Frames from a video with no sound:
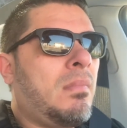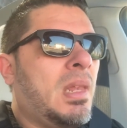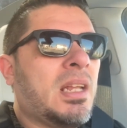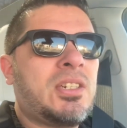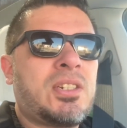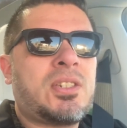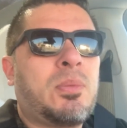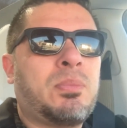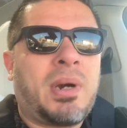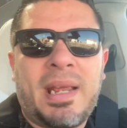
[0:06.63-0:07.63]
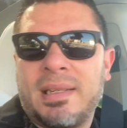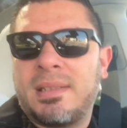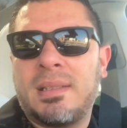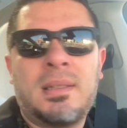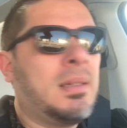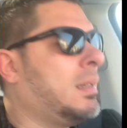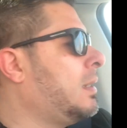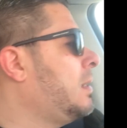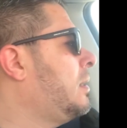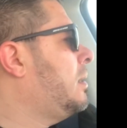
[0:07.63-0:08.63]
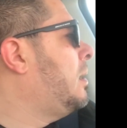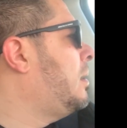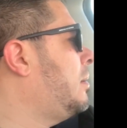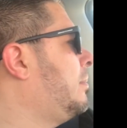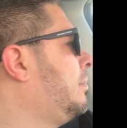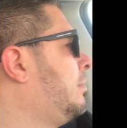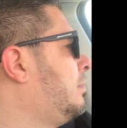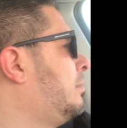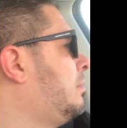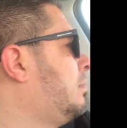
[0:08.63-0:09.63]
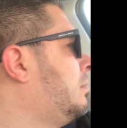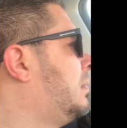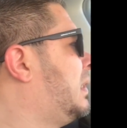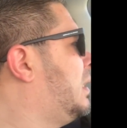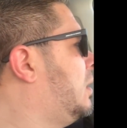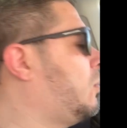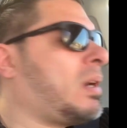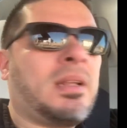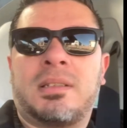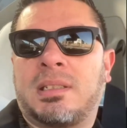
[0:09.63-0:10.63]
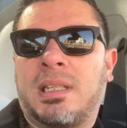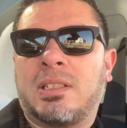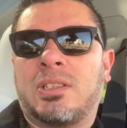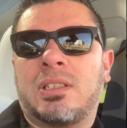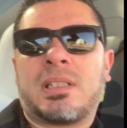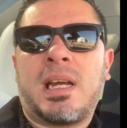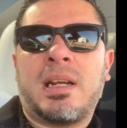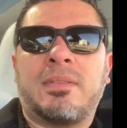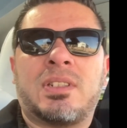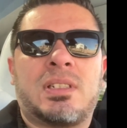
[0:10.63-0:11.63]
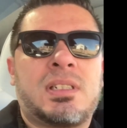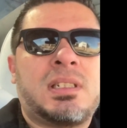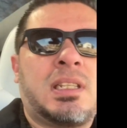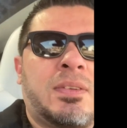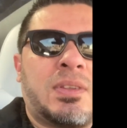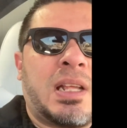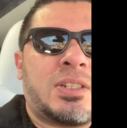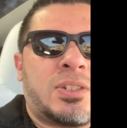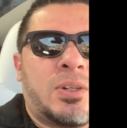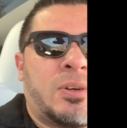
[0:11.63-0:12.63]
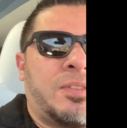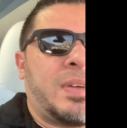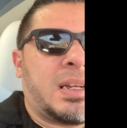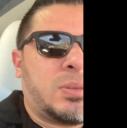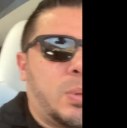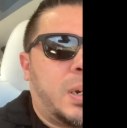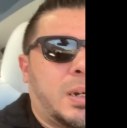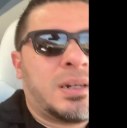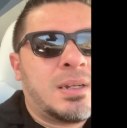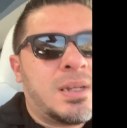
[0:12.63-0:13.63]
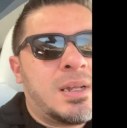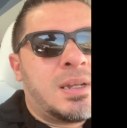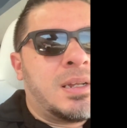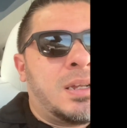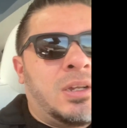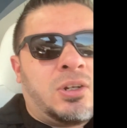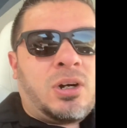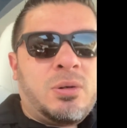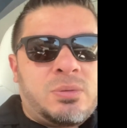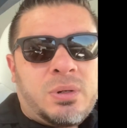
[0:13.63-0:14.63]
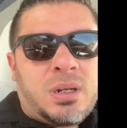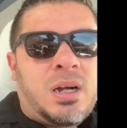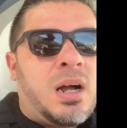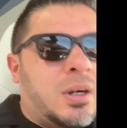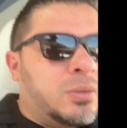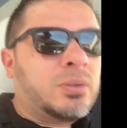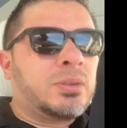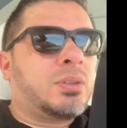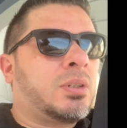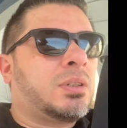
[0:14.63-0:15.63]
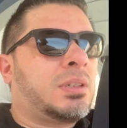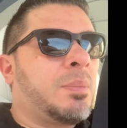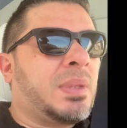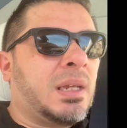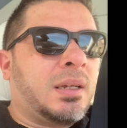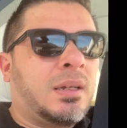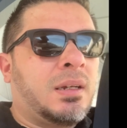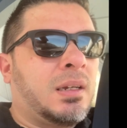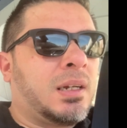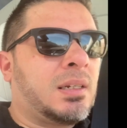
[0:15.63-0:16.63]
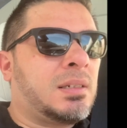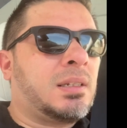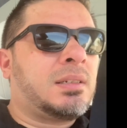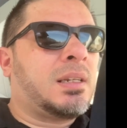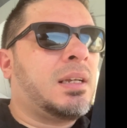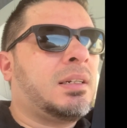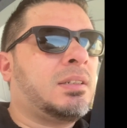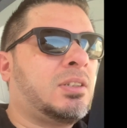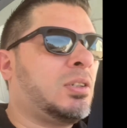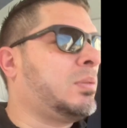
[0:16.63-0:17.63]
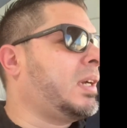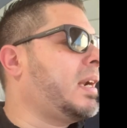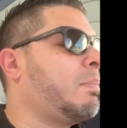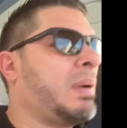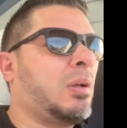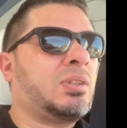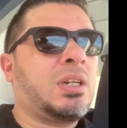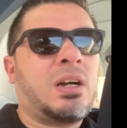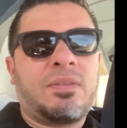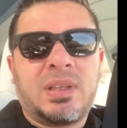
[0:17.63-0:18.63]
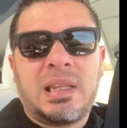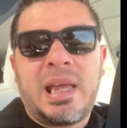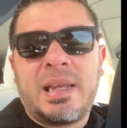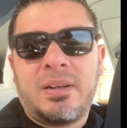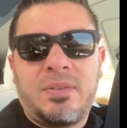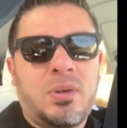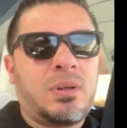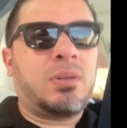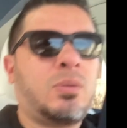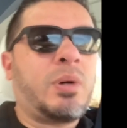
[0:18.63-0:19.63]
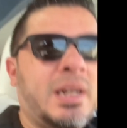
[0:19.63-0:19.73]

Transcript: It's just so bright. Um, the white seats just kind of just give you that snow effect where you're always wearing goggles or something because the sun is just kind of bouncing off the light of the, the white